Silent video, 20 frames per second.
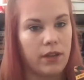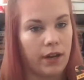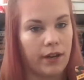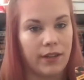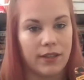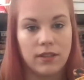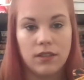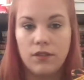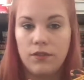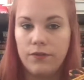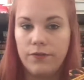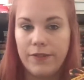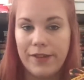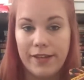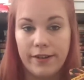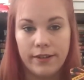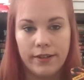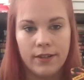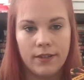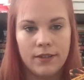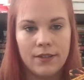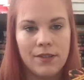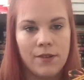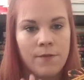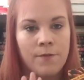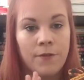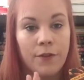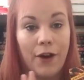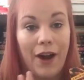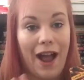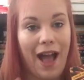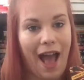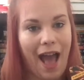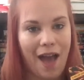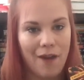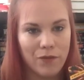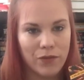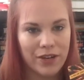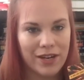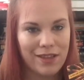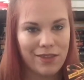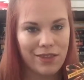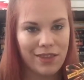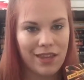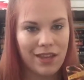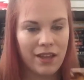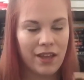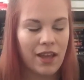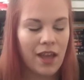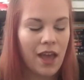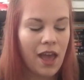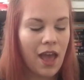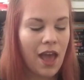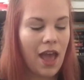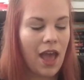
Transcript: darkest fears for everything.